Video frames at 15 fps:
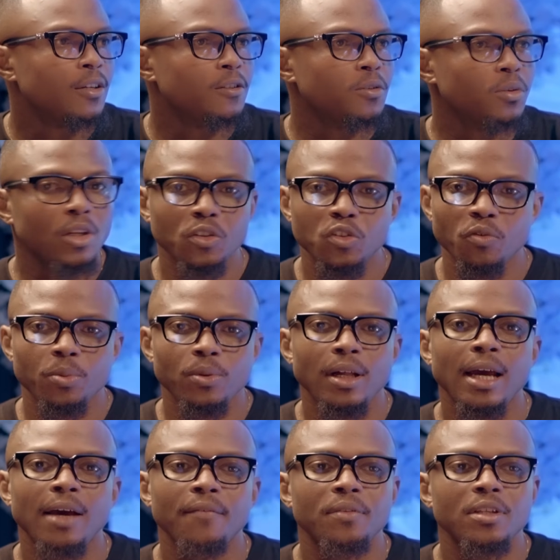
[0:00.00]
know, a lot of people
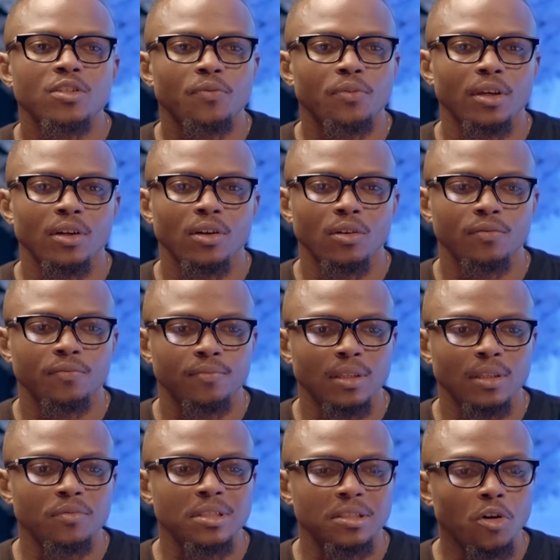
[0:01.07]
have this fear of
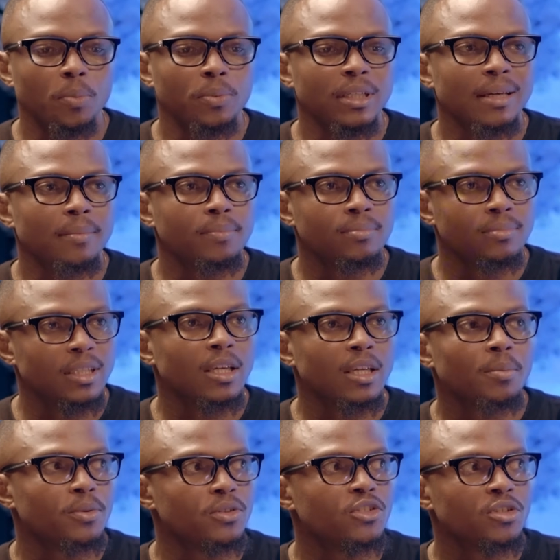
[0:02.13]
even taking a
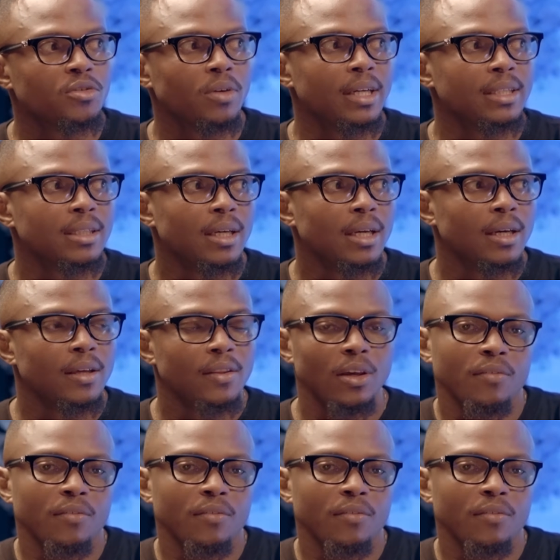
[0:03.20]
position, right? They're